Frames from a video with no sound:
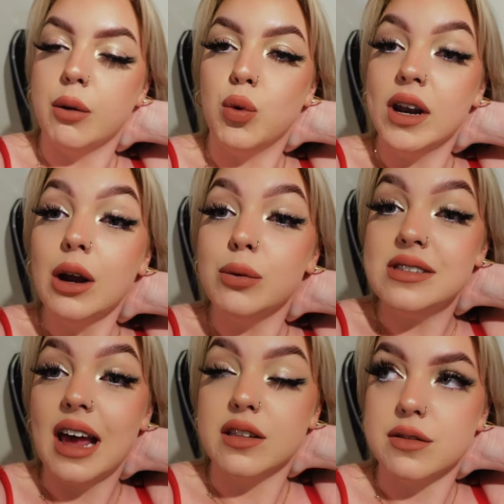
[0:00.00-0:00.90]
When I
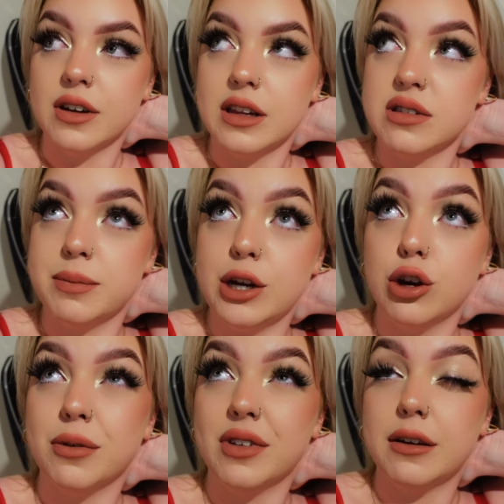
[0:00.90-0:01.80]
was out the front, there was a big
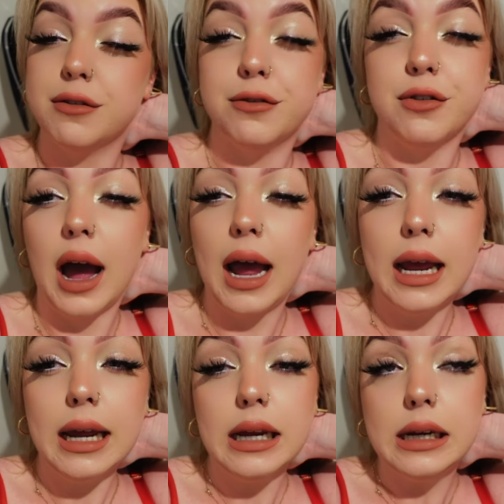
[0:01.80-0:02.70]
group of like
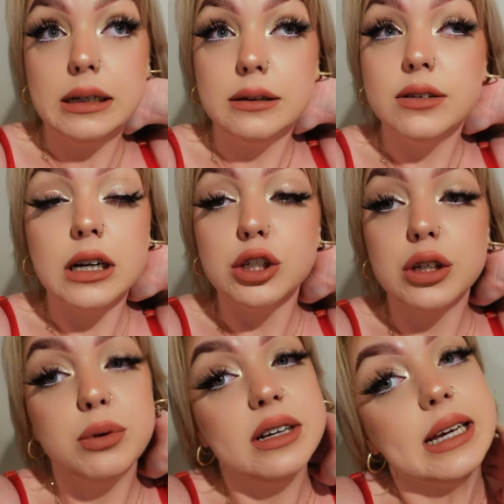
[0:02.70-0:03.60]
5
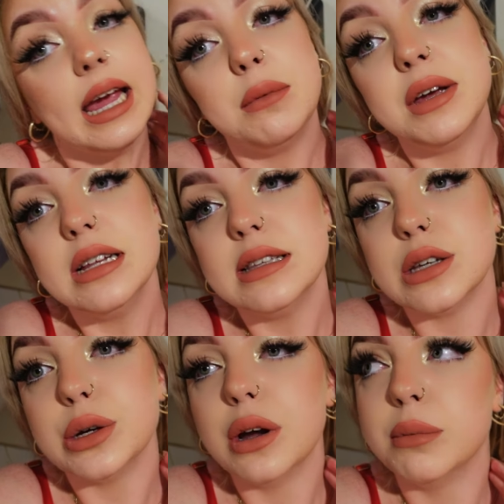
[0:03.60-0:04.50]
country boys that came in.
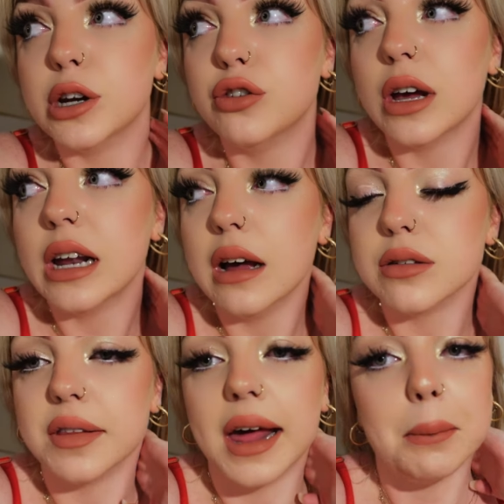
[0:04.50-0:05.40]
So I'm going to try to
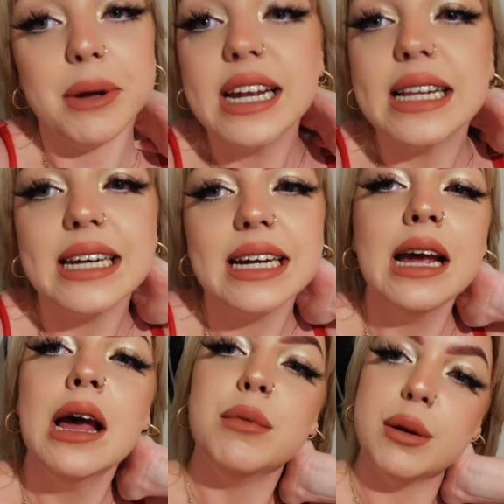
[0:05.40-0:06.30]
hustle that immediately.
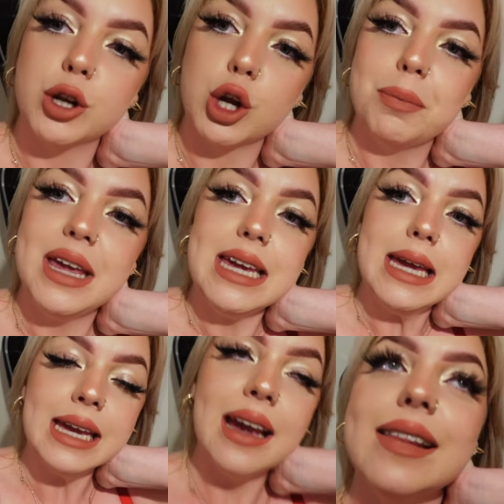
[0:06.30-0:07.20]
Yeah, I'm going to go
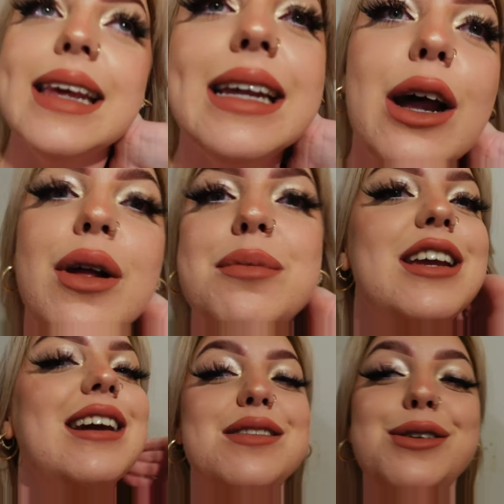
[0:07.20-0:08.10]
pee and then I'll update
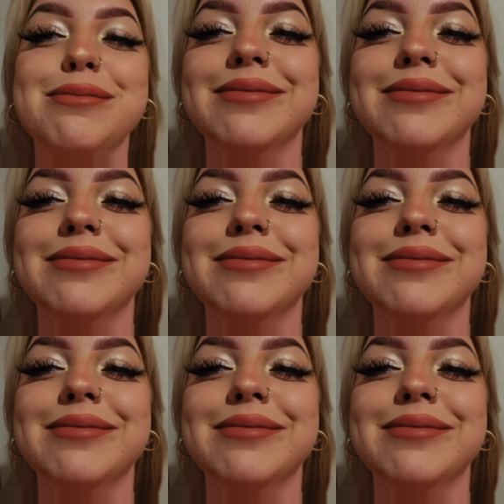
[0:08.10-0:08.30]
you guys soon.